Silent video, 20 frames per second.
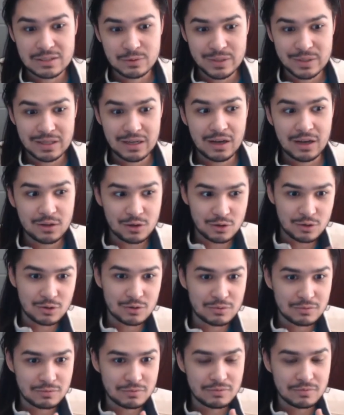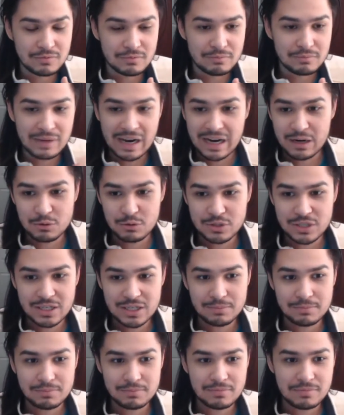with other bioship
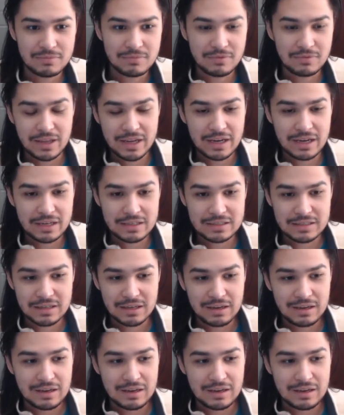things.